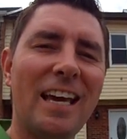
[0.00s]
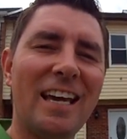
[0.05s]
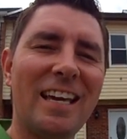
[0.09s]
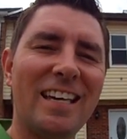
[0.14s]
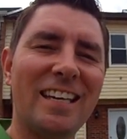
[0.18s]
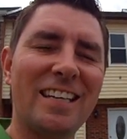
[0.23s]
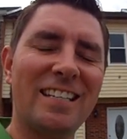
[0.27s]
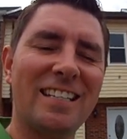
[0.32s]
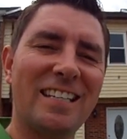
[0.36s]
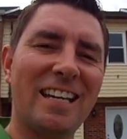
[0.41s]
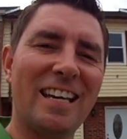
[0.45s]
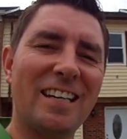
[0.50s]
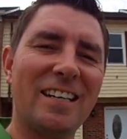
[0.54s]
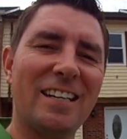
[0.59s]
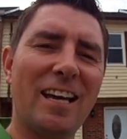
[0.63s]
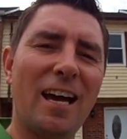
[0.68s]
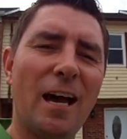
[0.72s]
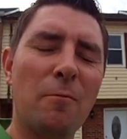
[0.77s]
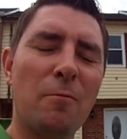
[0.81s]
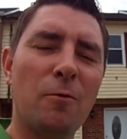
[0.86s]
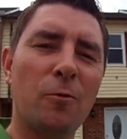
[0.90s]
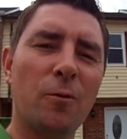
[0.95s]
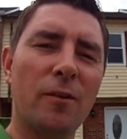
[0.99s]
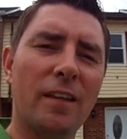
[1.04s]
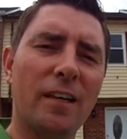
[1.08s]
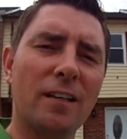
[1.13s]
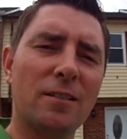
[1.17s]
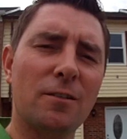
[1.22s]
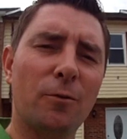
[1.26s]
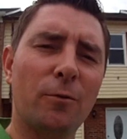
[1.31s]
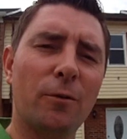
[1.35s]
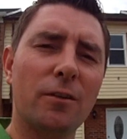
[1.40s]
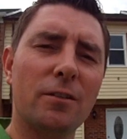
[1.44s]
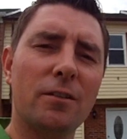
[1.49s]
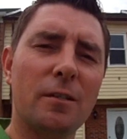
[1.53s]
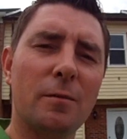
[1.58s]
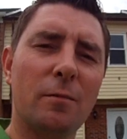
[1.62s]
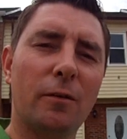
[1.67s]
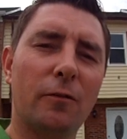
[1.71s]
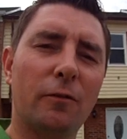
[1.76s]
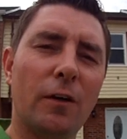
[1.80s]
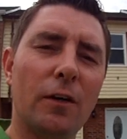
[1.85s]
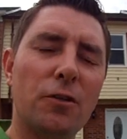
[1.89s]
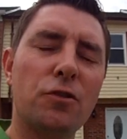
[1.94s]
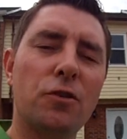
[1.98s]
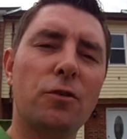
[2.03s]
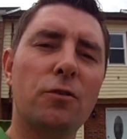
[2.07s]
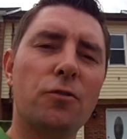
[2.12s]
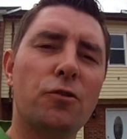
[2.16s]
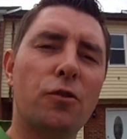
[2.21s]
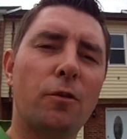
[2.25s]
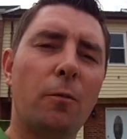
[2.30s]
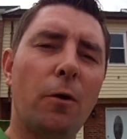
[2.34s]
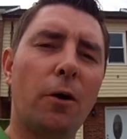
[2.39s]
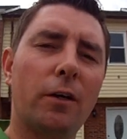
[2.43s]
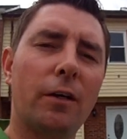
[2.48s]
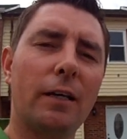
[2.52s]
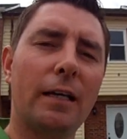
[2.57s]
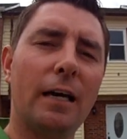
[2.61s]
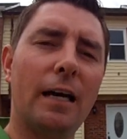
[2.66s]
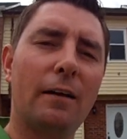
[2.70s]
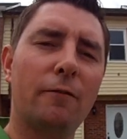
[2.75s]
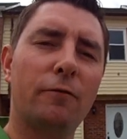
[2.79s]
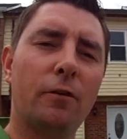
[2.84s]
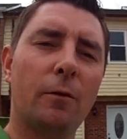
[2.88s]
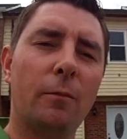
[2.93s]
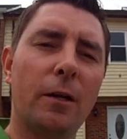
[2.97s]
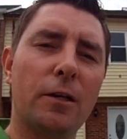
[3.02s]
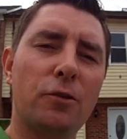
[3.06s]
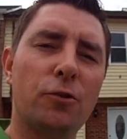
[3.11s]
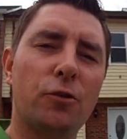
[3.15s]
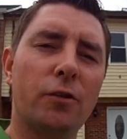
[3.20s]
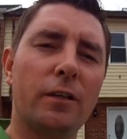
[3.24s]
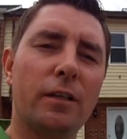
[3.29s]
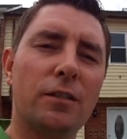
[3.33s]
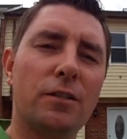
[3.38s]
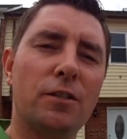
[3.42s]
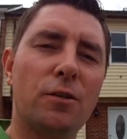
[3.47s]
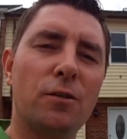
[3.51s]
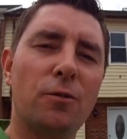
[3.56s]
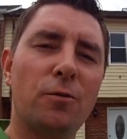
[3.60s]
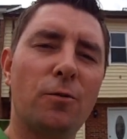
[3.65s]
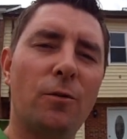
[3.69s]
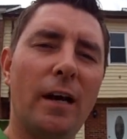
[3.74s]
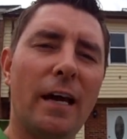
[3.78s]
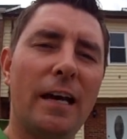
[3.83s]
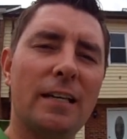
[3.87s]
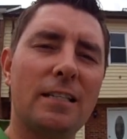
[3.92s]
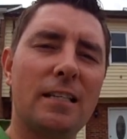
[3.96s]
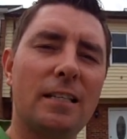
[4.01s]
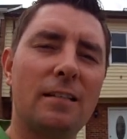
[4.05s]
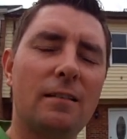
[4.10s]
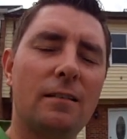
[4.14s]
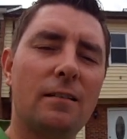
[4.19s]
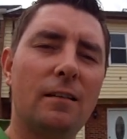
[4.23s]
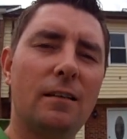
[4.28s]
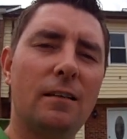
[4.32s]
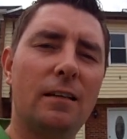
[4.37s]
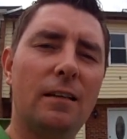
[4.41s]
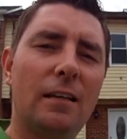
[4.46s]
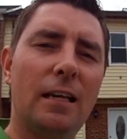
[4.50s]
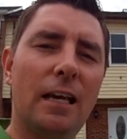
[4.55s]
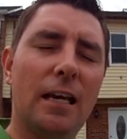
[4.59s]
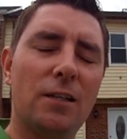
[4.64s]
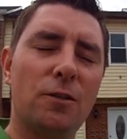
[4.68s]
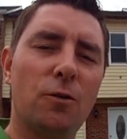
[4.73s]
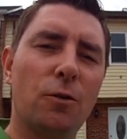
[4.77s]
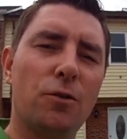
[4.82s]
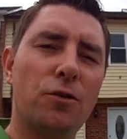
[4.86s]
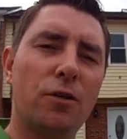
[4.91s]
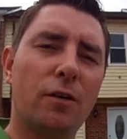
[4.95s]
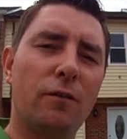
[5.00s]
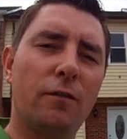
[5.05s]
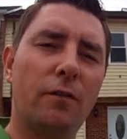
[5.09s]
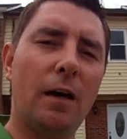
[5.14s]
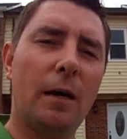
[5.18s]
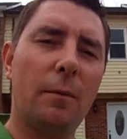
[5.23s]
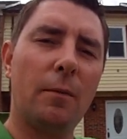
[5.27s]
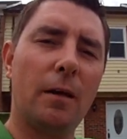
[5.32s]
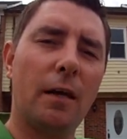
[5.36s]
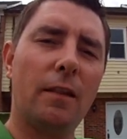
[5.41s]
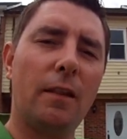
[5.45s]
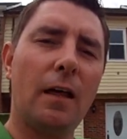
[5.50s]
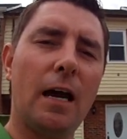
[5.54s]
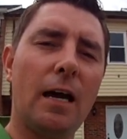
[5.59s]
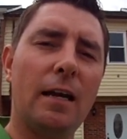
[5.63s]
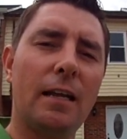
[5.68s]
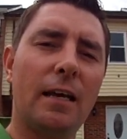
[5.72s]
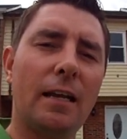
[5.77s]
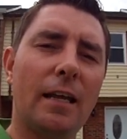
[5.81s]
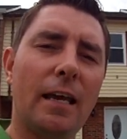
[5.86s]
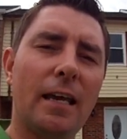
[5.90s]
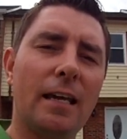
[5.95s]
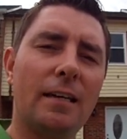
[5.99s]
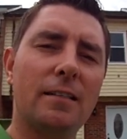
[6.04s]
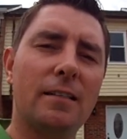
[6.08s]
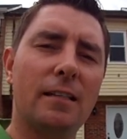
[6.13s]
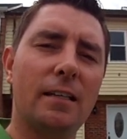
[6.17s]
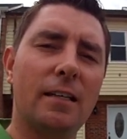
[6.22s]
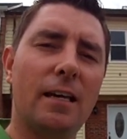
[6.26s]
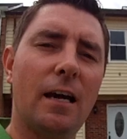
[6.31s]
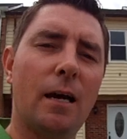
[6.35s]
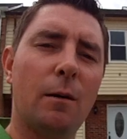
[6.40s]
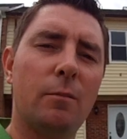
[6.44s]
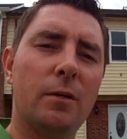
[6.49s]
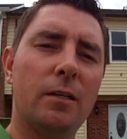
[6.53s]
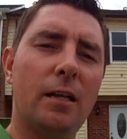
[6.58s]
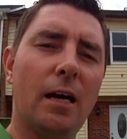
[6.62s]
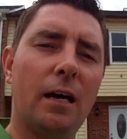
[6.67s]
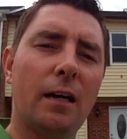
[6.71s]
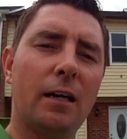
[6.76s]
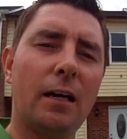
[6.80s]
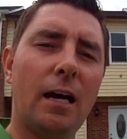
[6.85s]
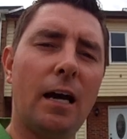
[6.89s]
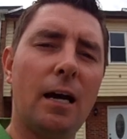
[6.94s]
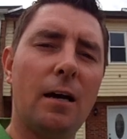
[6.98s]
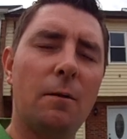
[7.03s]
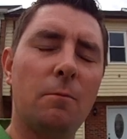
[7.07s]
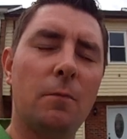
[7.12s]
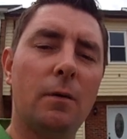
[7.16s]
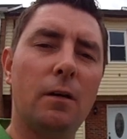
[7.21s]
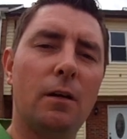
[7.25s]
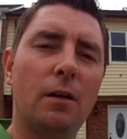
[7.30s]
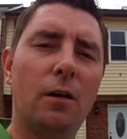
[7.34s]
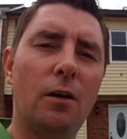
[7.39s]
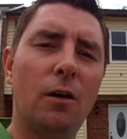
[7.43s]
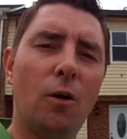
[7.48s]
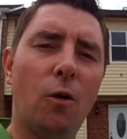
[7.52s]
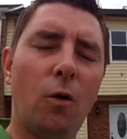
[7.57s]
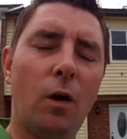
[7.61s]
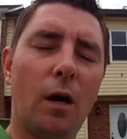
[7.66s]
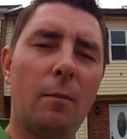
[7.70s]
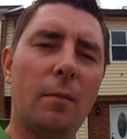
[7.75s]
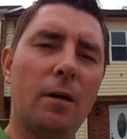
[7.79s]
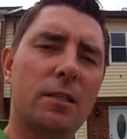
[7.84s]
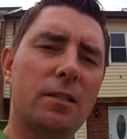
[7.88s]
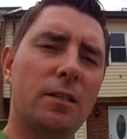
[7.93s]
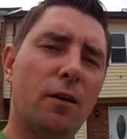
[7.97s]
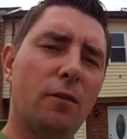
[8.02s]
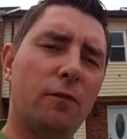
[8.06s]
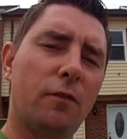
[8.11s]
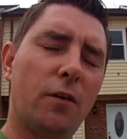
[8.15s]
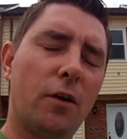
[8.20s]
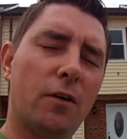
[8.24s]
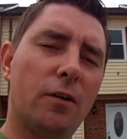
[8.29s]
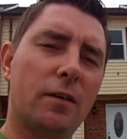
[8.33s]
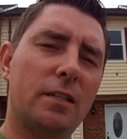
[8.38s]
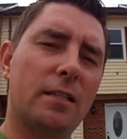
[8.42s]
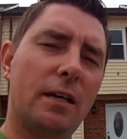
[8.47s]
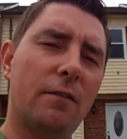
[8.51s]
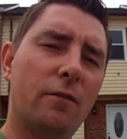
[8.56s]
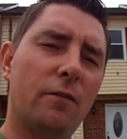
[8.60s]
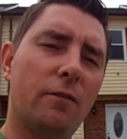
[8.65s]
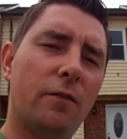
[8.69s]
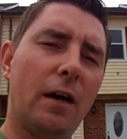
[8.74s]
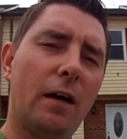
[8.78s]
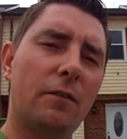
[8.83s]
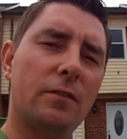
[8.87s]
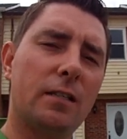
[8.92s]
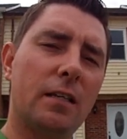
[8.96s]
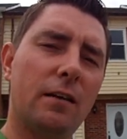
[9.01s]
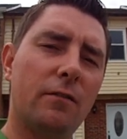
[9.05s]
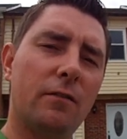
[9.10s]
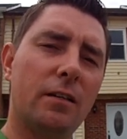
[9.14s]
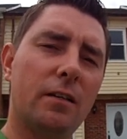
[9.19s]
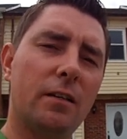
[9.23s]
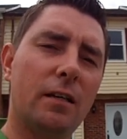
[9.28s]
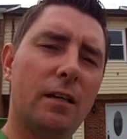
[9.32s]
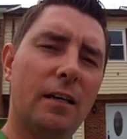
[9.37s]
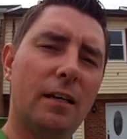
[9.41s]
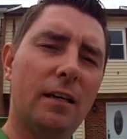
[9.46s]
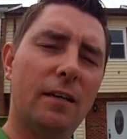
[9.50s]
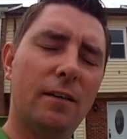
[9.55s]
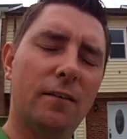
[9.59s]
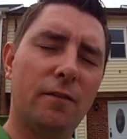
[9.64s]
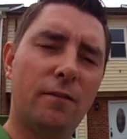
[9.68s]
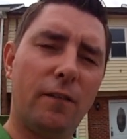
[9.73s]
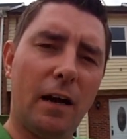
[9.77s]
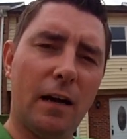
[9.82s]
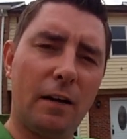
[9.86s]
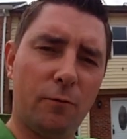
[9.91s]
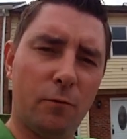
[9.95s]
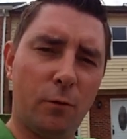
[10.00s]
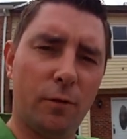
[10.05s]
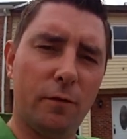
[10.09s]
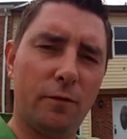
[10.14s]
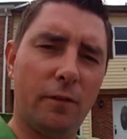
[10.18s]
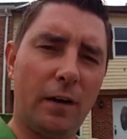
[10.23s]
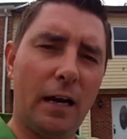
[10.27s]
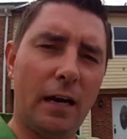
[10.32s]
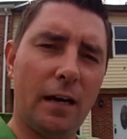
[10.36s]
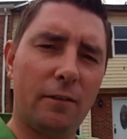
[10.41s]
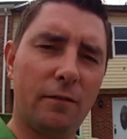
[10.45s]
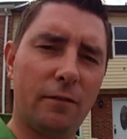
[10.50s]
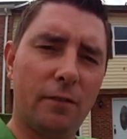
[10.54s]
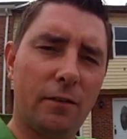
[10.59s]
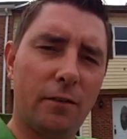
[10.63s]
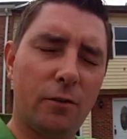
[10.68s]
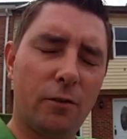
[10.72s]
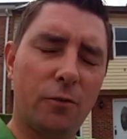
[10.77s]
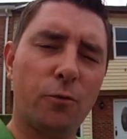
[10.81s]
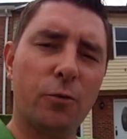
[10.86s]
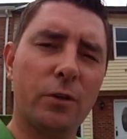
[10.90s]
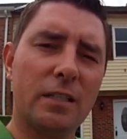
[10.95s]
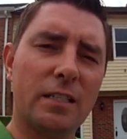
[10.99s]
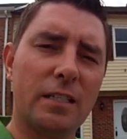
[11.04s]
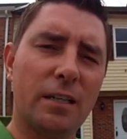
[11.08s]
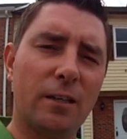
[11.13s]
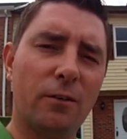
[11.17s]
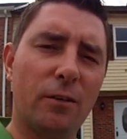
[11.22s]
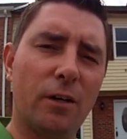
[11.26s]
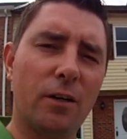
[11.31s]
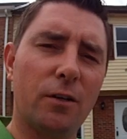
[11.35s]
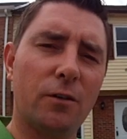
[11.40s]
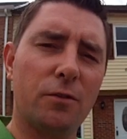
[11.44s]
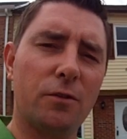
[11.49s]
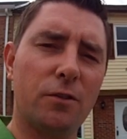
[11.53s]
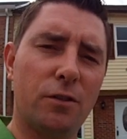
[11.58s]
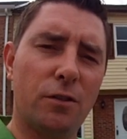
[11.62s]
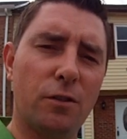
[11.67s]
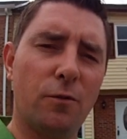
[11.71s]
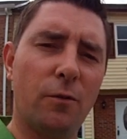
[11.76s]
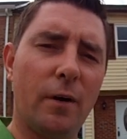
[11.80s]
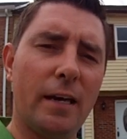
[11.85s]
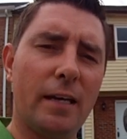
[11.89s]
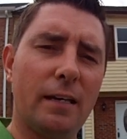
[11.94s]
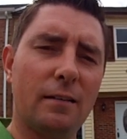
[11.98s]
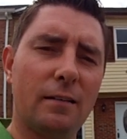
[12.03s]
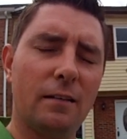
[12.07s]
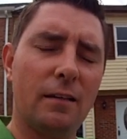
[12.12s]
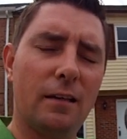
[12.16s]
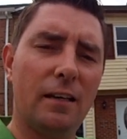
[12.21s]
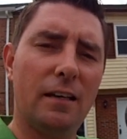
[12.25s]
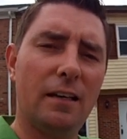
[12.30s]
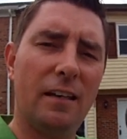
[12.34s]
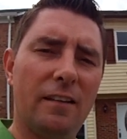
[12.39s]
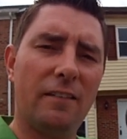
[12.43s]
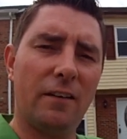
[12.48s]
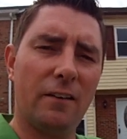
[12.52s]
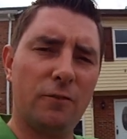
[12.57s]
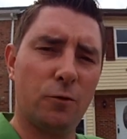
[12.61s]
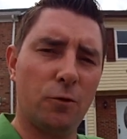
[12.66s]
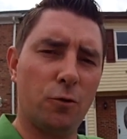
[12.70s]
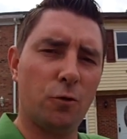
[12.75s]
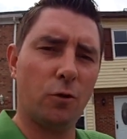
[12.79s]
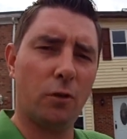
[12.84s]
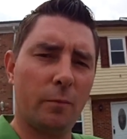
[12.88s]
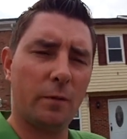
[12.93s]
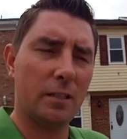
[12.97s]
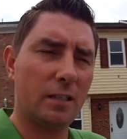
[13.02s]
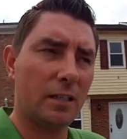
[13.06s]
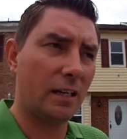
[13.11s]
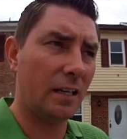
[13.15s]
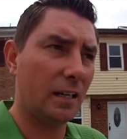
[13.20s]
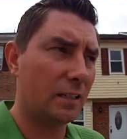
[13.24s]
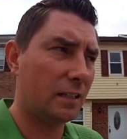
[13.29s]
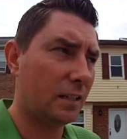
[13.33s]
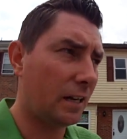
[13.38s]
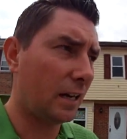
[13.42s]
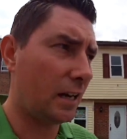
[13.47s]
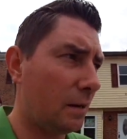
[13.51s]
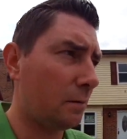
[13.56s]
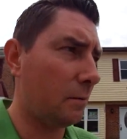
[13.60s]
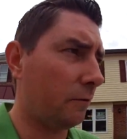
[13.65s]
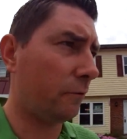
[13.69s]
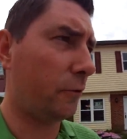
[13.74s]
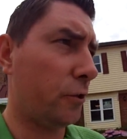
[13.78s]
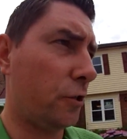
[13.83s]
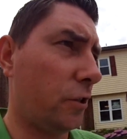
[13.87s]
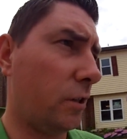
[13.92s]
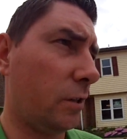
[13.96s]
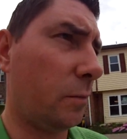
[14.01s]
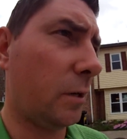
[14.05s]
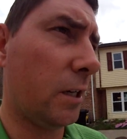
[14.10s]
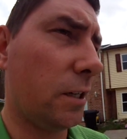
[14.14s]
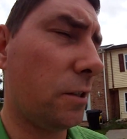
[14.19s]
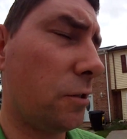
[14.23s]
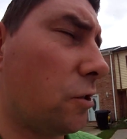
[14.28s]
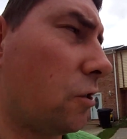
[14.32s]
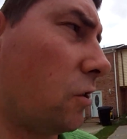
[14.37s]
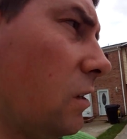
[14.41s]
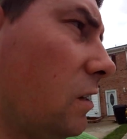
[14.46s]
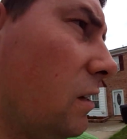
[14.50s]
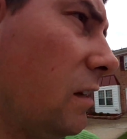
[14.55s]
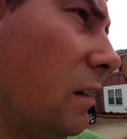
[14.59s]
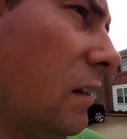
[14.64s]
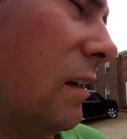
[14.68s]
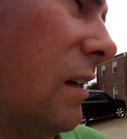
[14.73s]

Hey, it's Andy Hubba with Exit Realty Professionals, your market guide from entry to exit. As always, you can find me online at andyhubba.com or on my cell phone at 757-515-3028. Thanks for joining me today. Today I'm in Virginia Beach